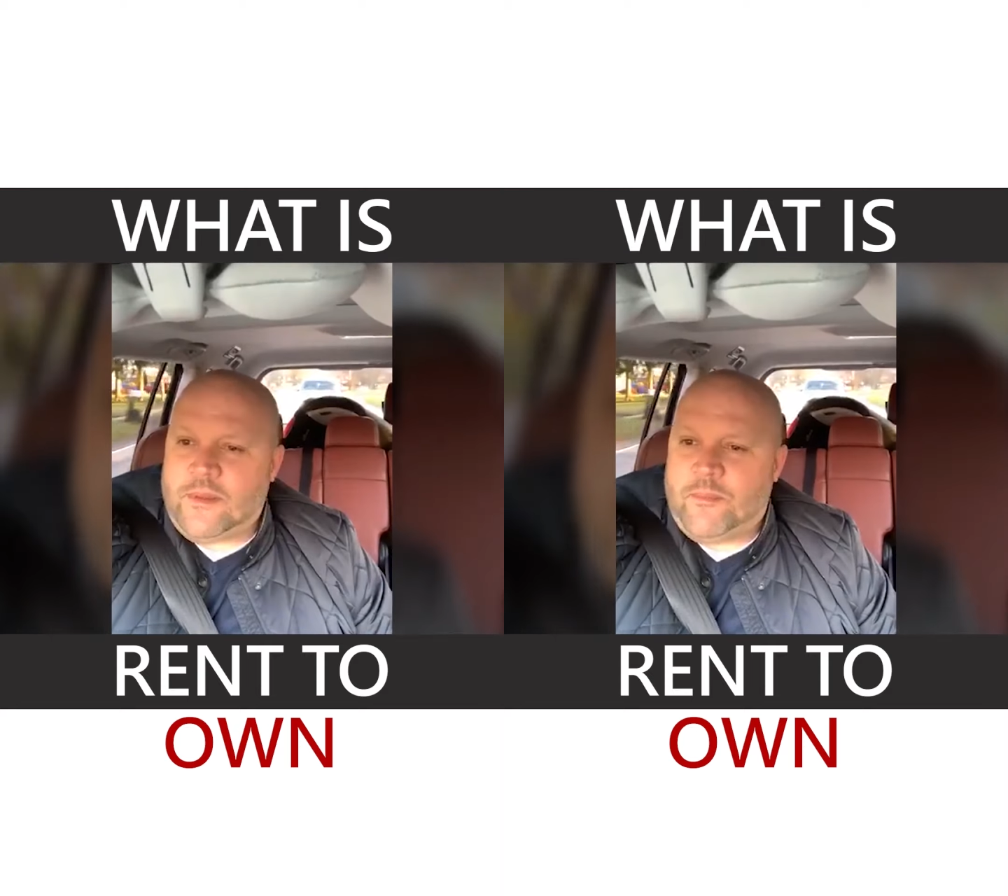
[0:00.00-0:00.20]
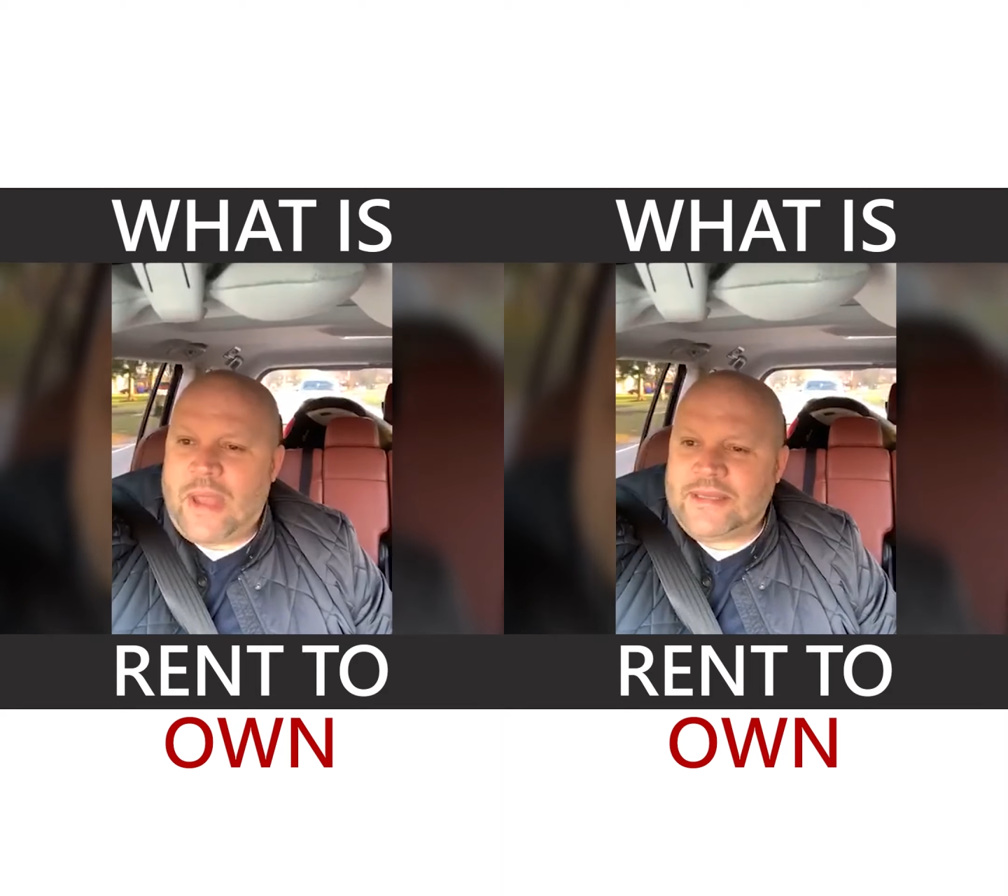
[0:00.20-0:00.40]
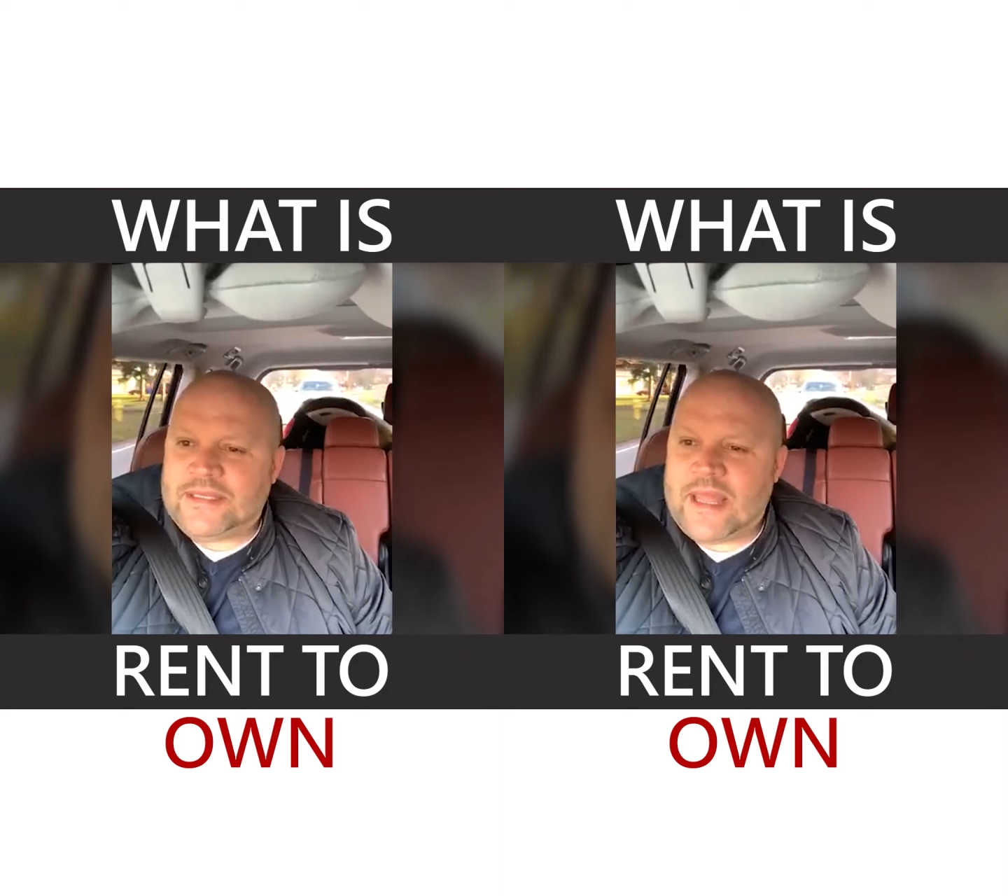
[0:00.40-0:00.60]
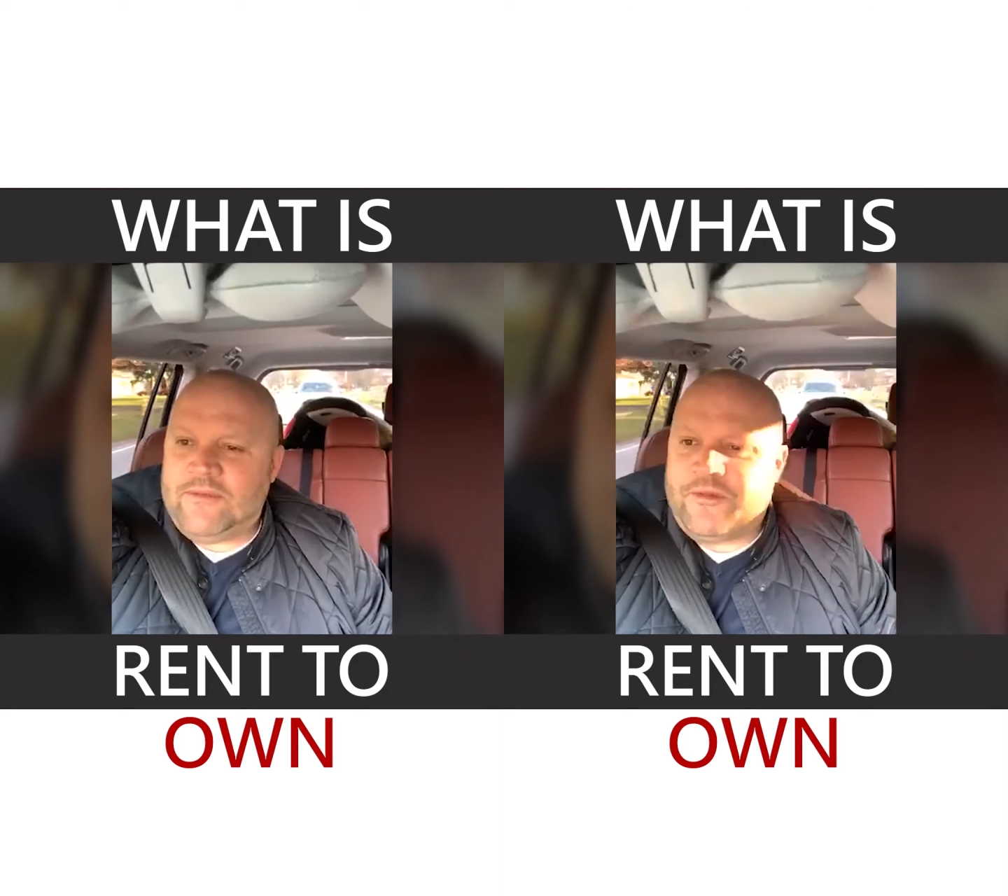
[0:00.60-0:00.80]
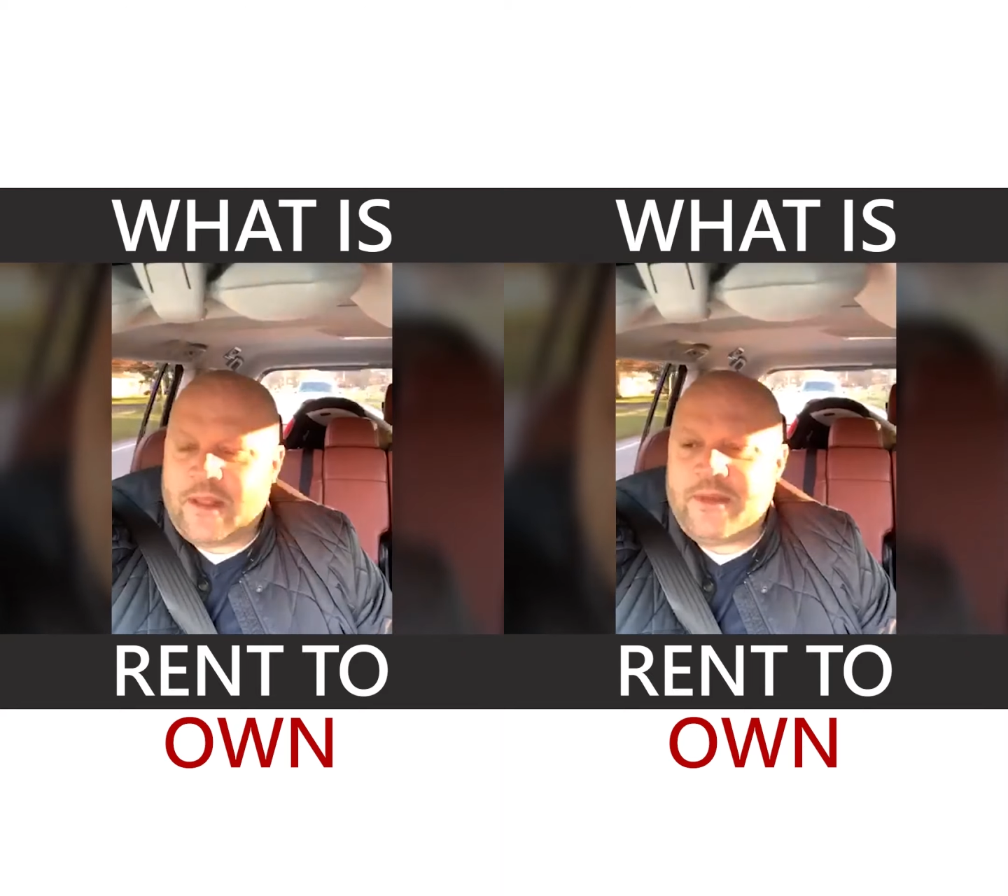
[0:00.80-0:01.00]
best thing
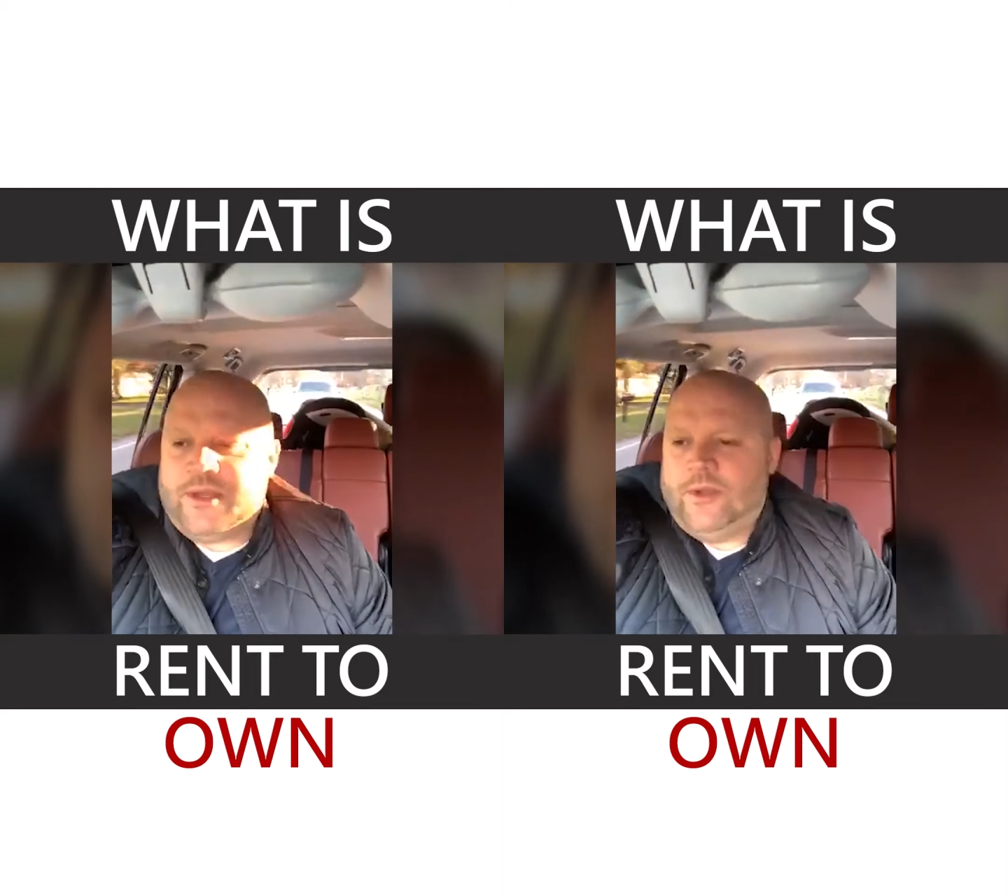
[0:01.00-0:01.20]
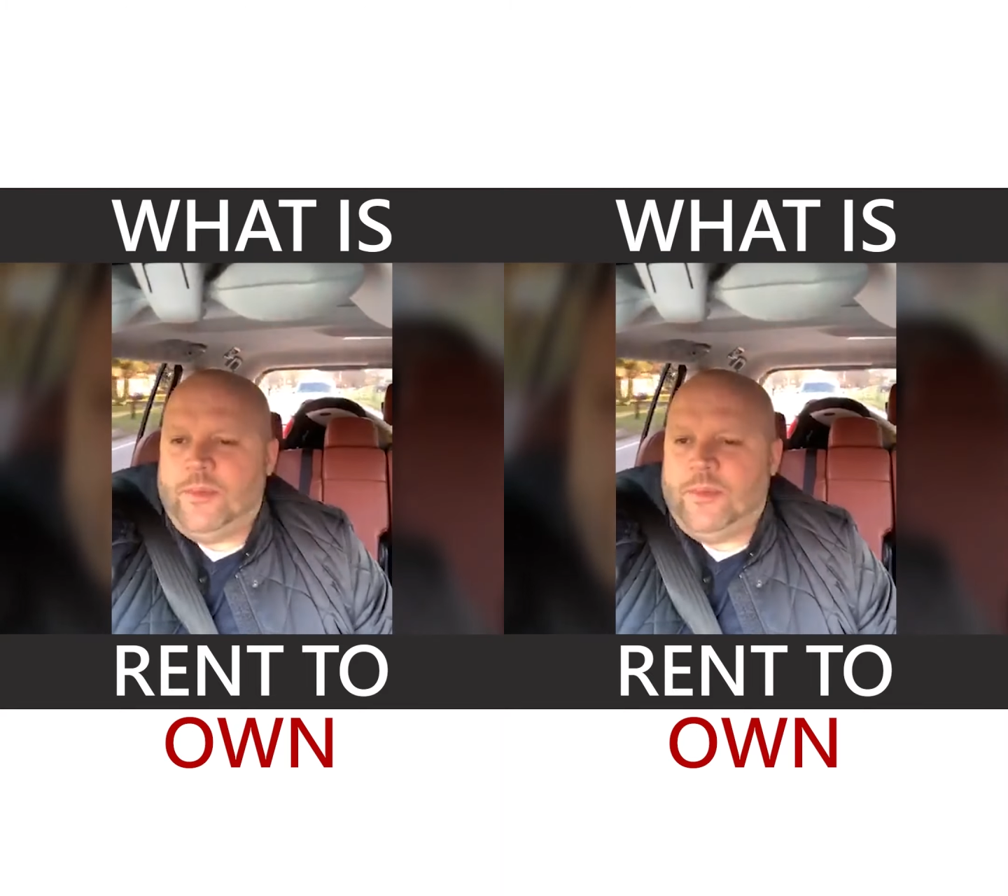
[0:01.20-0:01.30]
for them to do,